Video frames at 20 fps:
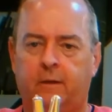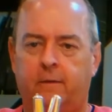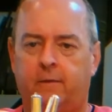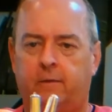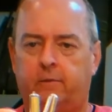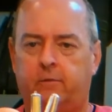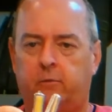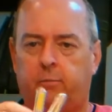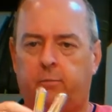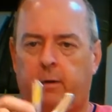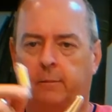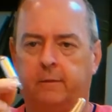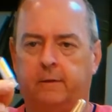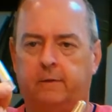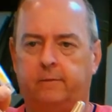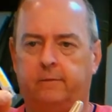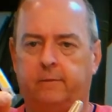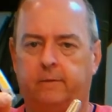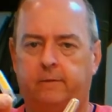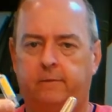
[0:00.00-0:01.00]
This is probably
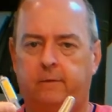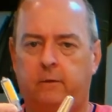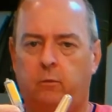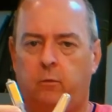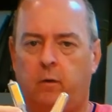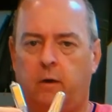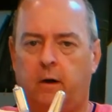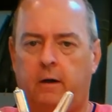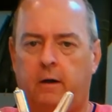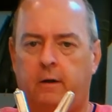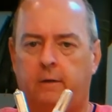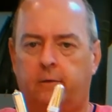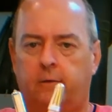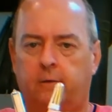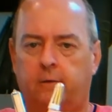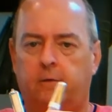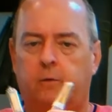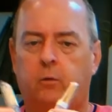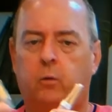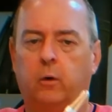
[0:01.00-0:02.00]
a 60 watt
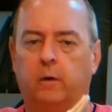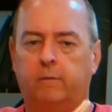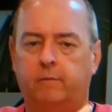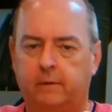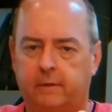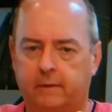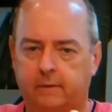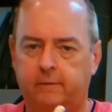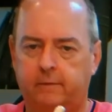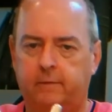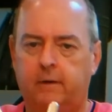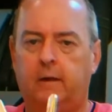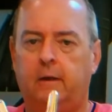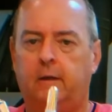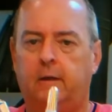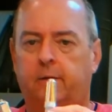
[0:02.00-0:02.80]
equivalent.